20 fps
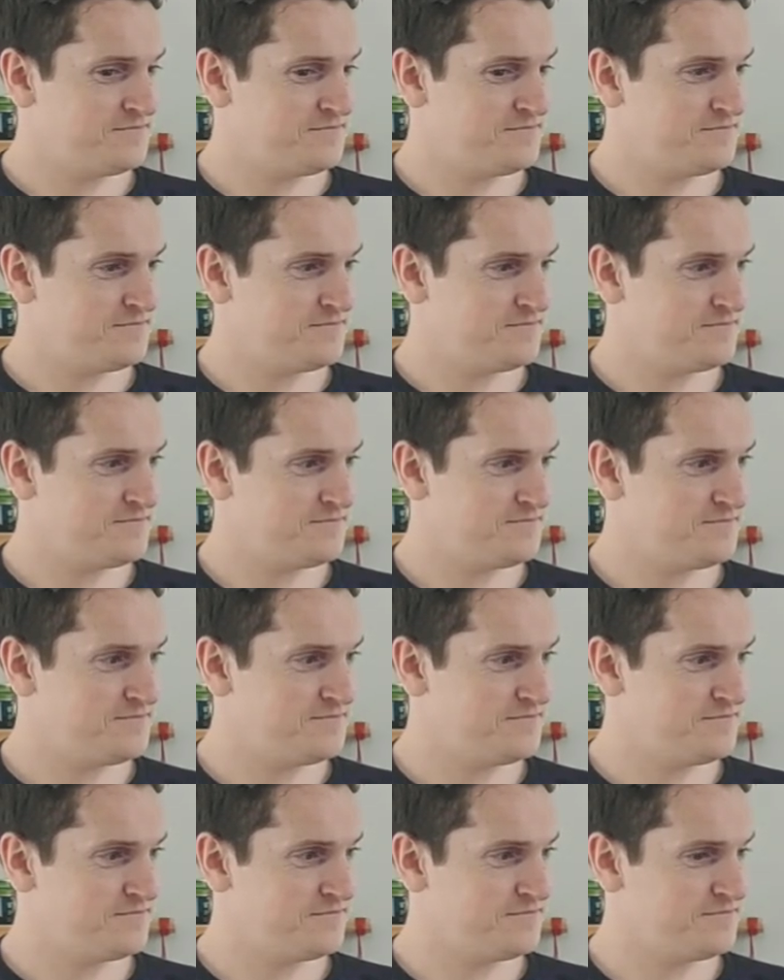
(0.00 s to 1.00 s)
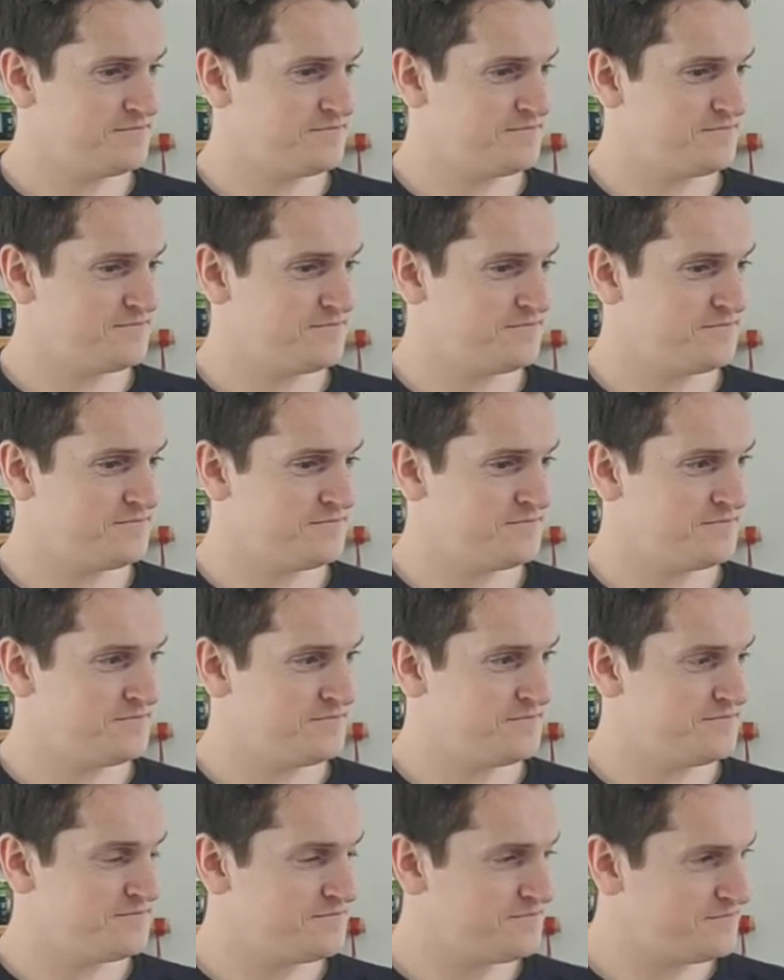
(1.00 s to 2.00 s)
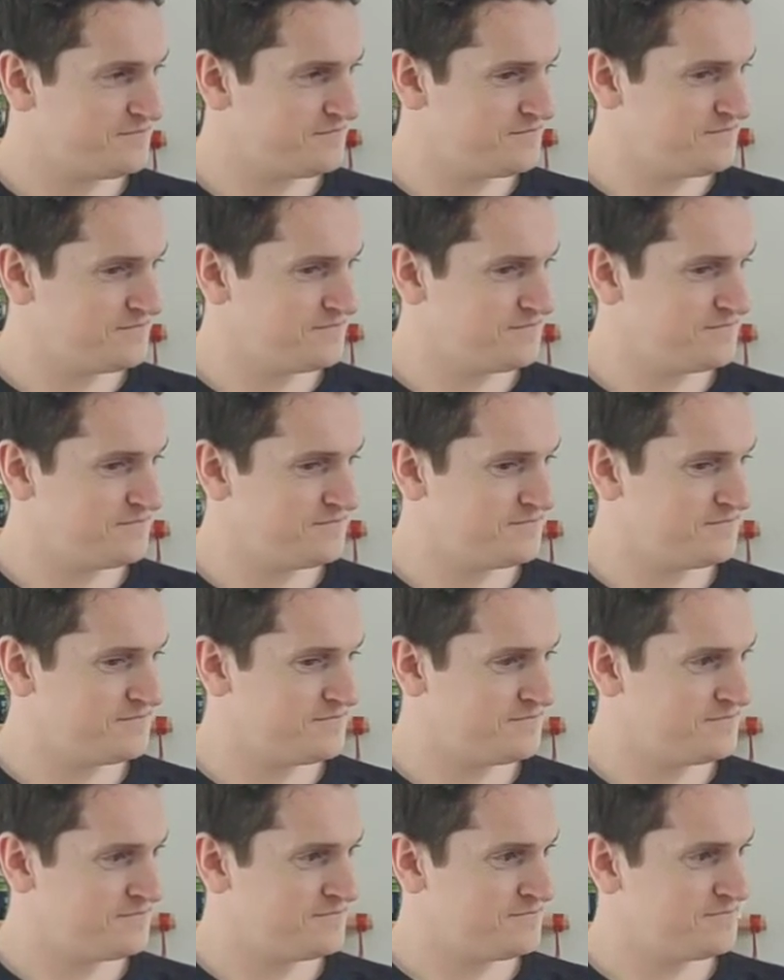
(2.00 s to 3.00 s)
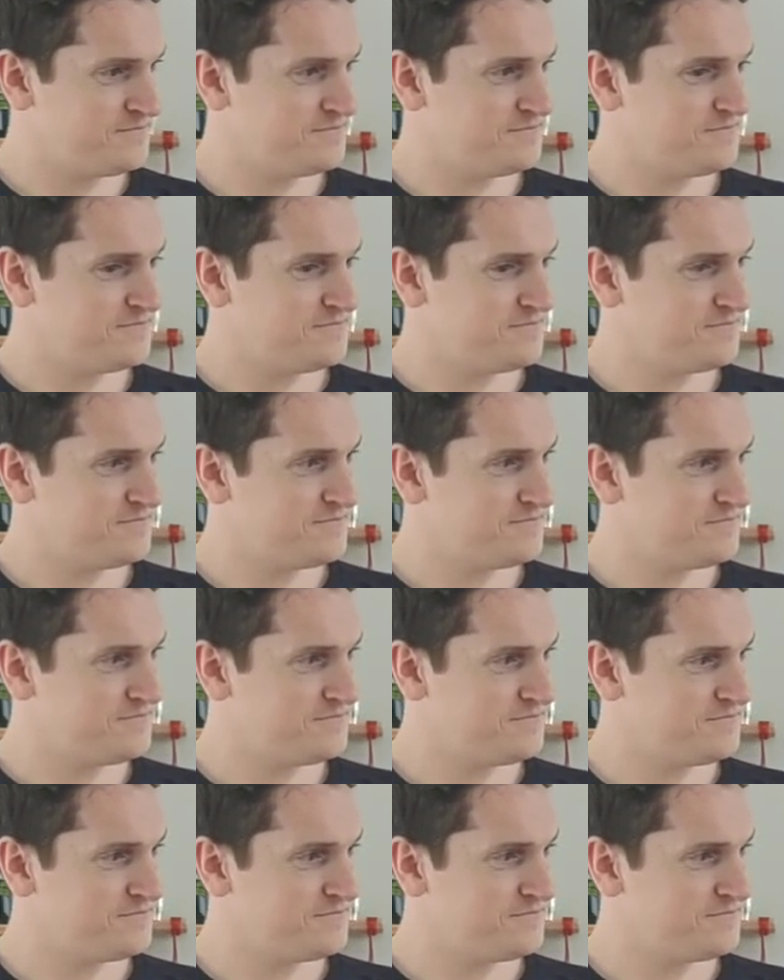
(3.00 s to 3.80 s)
No words are spoken by the person on screen.